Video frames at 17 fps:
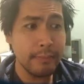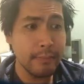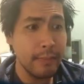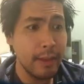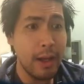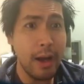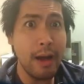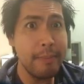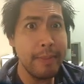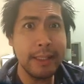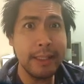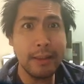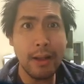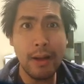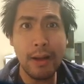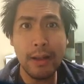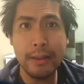Comment
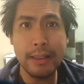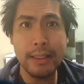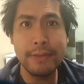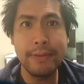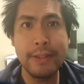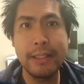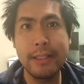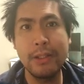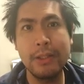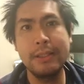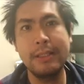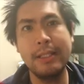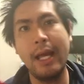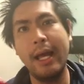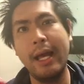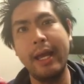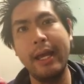on these videos.
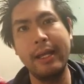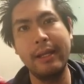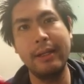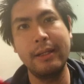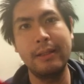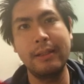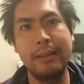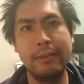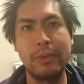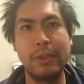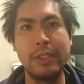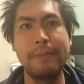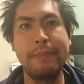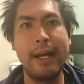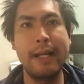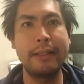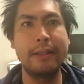I
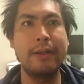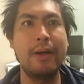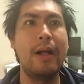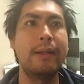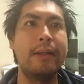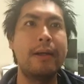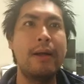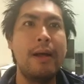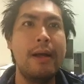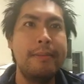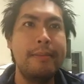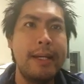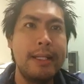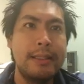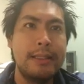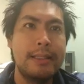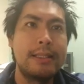respond to all the
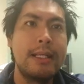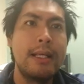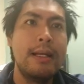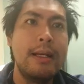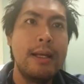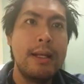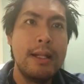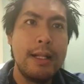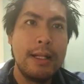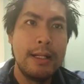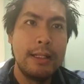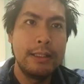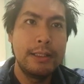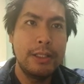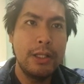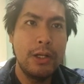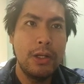comments.
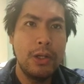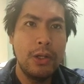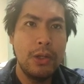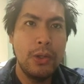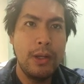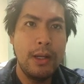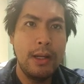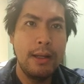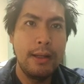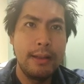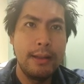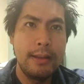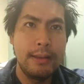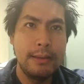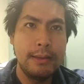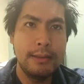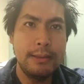So
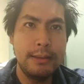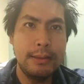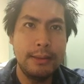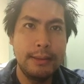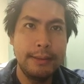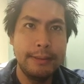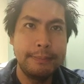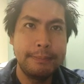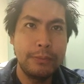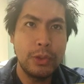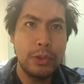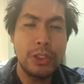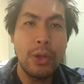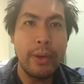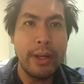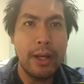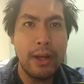what's
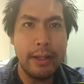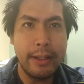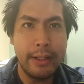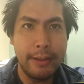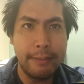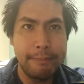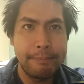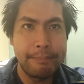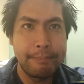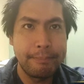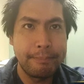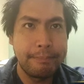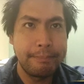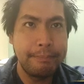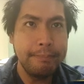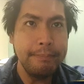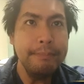going on here?
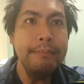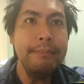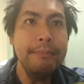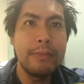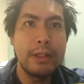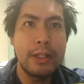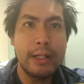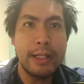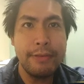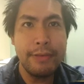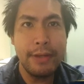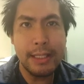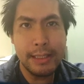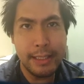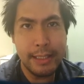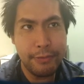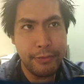They're giving
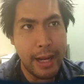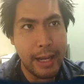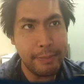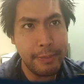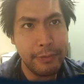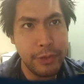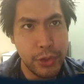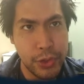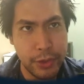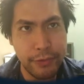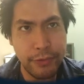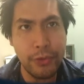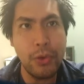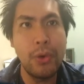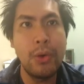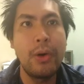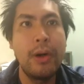us a Fragment fusion
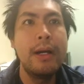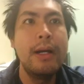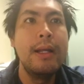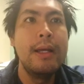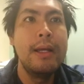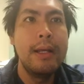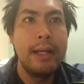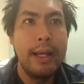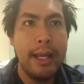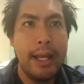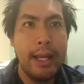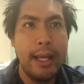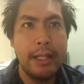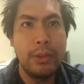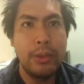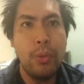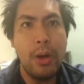for
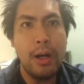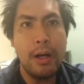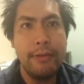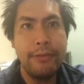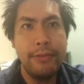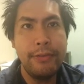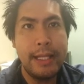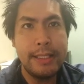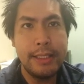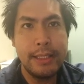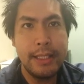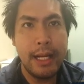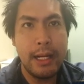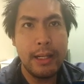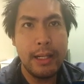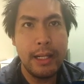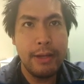a Dwarf
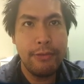Legendary